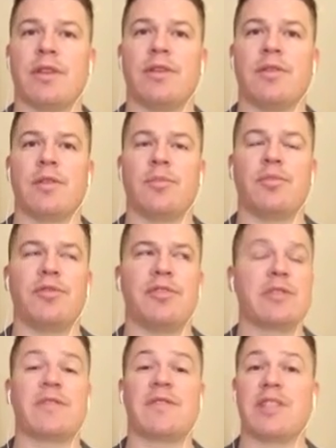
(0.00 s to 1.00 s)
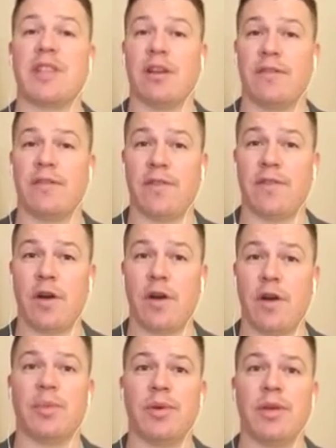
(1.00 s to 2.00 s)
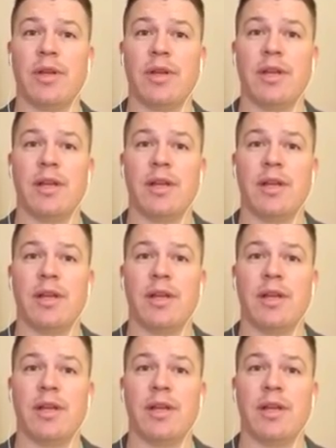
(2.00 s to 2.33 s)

The principles of self-ownership